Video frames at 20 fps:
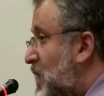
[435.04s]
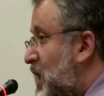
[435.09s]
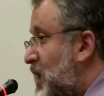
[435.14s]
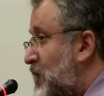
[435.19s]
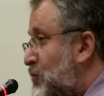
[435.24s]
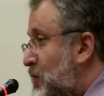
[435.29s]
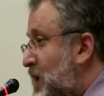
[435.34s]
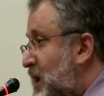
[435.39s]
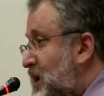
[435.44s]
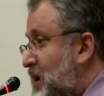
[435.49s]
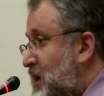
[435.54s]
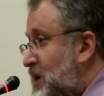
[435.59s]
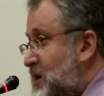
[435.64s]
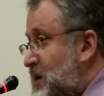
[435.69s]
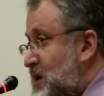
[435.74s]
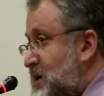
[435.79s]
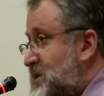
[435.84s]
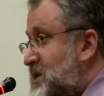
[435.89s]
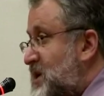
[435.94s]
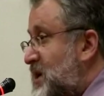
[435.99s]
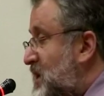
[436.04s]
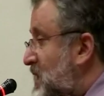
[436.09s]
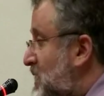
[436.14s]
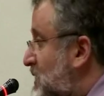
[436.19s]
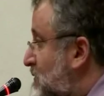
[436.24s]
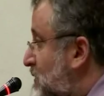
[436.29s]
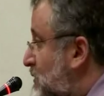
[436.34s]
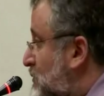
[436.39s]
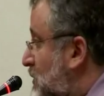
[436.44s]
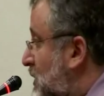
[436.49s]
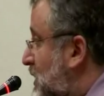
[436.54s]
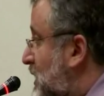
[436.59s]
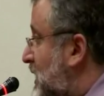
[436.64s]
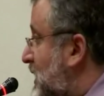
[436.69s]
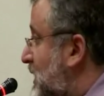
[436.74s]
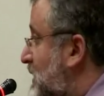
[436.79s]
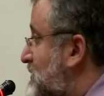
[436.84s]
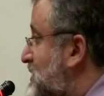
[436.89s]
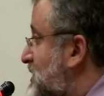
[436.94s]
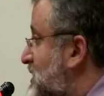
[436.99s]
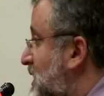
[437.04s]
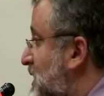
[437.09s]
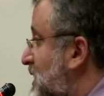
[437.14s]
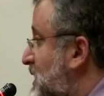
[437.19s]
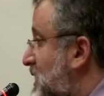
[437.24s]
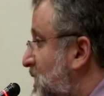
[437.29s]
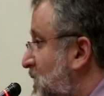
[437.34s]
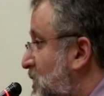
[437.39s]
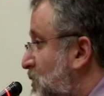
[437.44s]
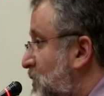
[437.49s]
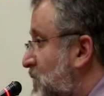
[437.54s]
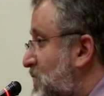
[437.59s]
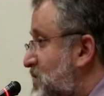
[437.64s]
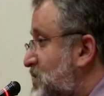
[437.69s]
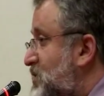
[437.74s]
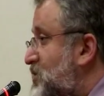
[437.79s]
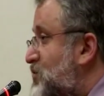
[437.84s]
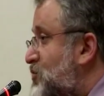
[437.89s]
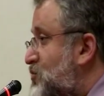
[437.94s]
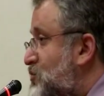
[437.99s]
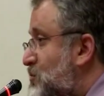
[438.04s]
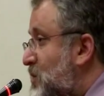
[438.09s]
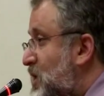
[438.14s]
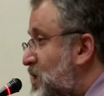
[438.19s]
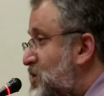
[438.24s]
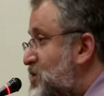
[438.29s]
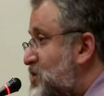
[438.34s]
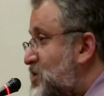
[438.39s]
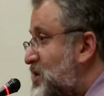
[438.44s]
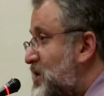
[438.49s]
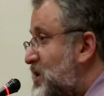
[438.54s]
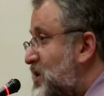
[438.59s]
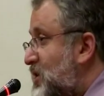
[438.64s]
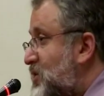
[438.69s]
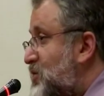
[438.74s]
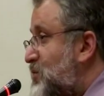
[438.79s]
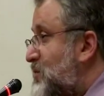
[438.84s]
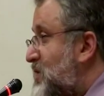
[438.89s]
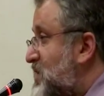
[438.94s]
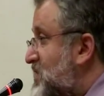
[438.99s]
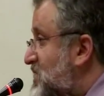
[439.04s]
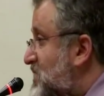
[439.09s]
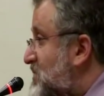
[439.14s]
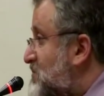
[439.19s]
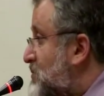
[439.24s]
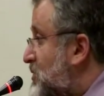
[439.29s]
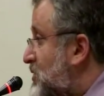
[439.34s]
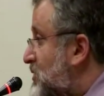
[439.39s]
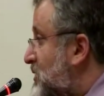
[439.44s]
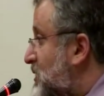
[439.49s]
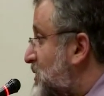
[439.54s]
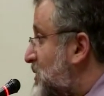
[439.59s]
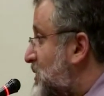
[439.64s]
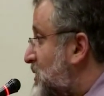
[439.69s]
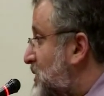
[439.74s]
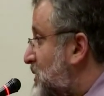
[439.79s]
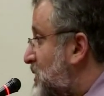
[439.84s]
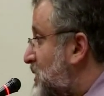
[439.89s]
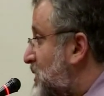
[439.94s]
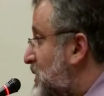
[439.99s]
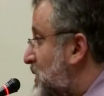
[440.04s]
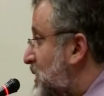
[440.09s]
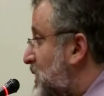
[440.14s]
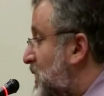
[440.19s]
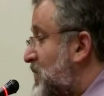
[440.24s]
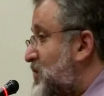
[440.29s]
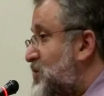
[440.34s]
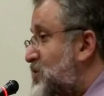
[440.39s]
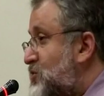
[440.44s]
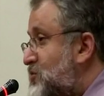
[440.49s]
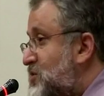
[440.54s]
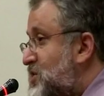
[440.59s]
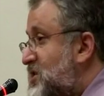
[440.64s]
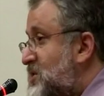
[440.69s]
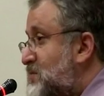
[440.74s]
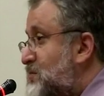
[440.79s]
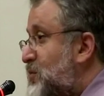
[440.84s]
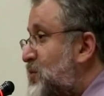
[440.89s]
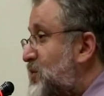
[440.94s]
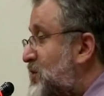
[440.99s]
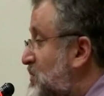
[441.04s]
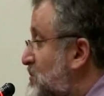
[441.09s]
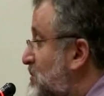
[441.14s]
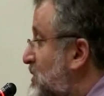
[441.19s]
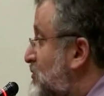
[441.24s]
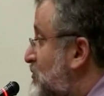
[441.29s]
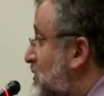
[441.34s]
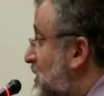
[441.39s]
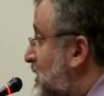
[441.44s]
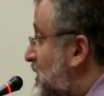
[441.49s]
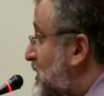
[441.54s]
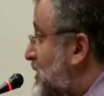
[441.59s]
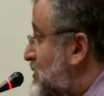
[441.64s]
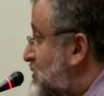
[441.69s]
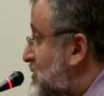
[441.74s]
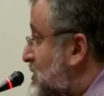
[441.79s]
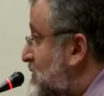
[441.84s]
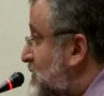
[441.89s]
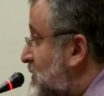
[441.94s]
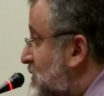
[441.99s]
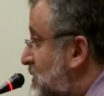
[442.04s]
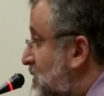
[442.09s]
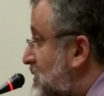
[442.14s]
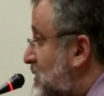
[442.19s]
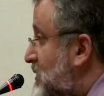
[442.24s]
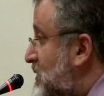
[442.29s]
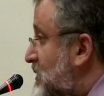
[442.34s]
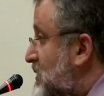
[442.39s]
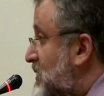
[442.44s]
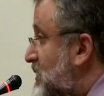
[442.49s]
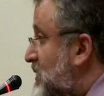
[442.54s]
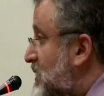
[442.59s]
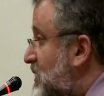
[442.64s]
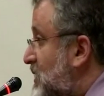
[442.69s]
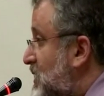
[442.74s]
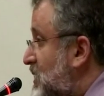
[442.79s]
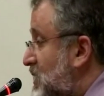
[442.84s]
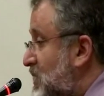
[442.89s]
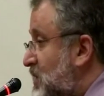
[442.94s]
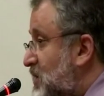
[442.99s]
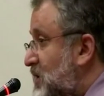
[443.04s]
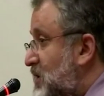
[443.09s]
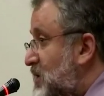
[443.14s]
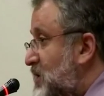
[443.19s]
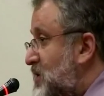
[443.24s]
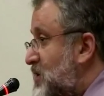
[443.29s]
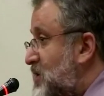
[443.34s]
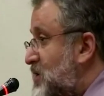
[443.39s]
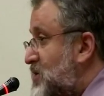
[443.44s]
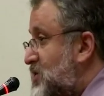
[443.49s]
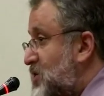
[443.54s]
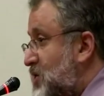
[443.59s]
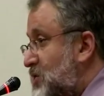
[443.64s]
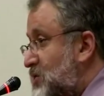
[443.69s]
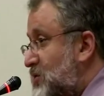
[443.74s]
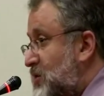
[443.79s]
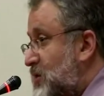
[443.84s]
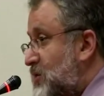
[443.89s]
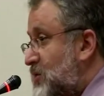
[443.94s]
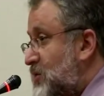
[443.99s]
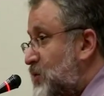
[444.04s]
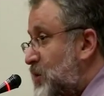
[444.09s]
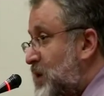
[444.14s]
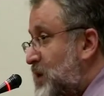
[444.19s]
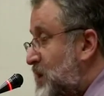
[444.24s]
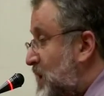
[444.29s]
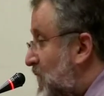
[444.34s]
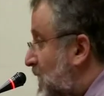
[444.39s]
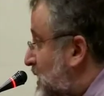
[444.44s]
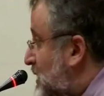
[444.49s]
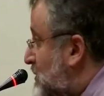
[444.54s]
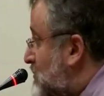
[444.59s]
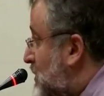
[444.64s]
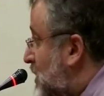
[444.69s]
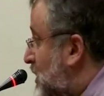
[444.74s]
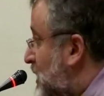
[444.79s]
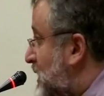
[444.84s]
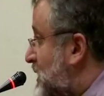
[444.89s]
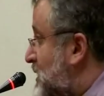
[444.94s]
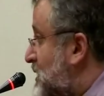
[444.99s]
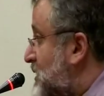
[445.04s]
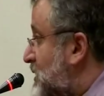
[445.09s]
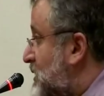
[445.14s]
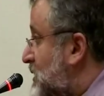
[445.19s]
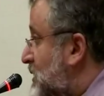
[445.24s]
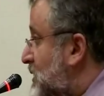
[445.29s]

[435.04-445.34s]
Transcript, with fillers: I recognize that even what I have said here is too much to be simple and too simple to be really useful. So, with that in mind,